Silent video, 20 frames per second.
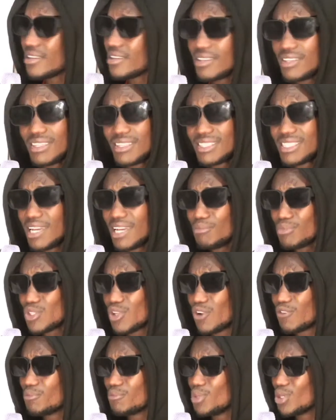In terms
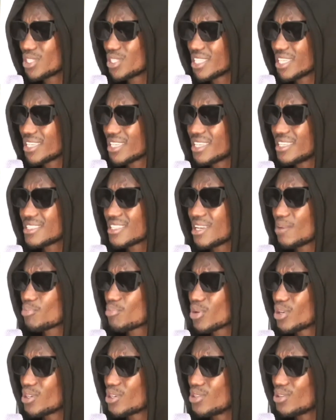of music, he's a
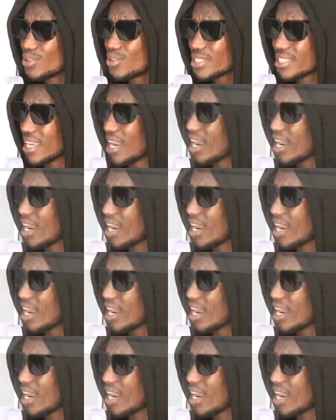producer.